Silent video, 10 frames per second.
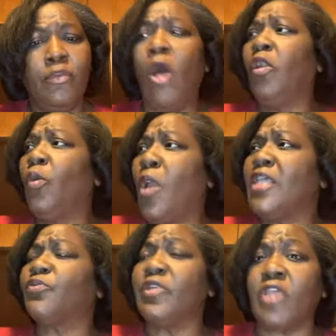The only way
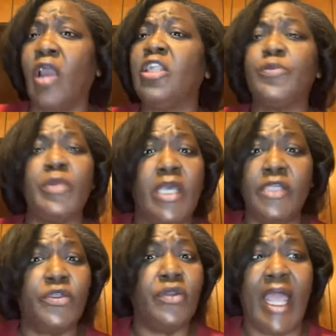it's returning is
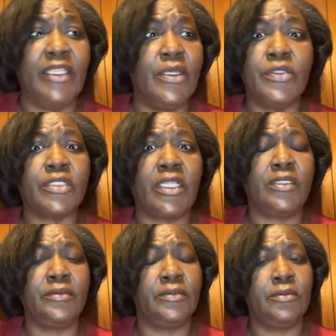because you're not using
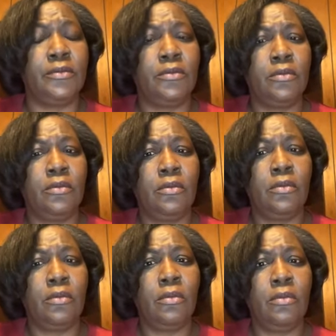it.
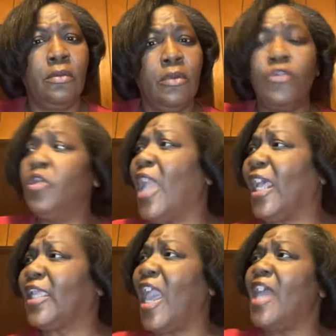You're
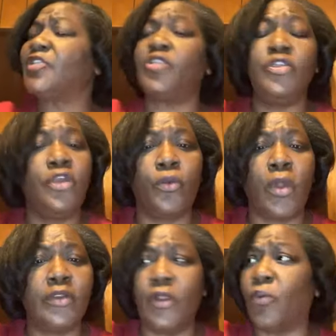not casting
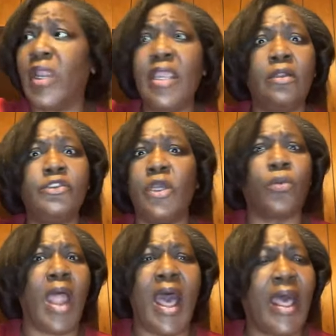your reel, your
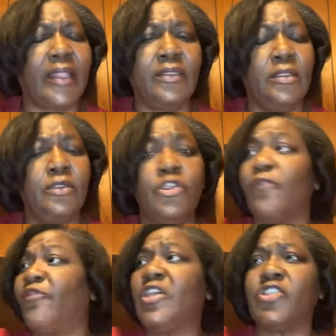rod,
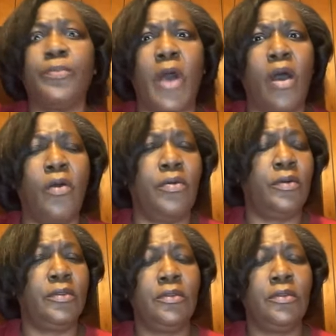your fishing pole.